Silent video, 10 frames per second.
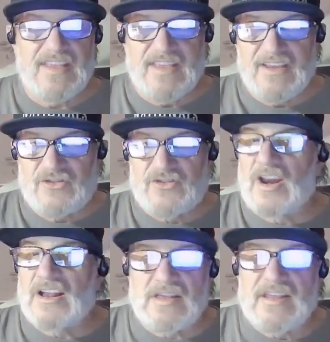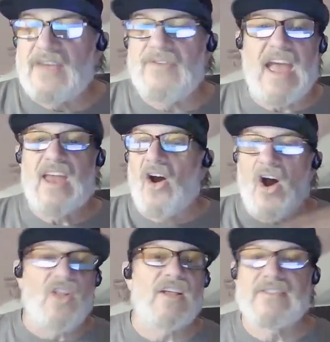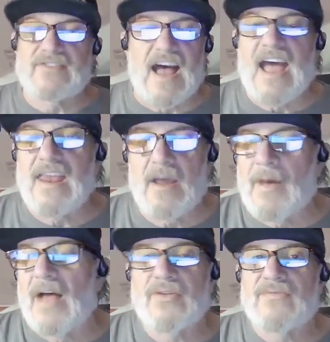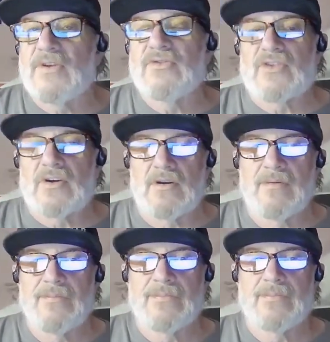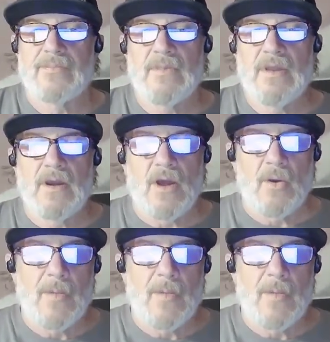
should alleviate all anxiety about the future you know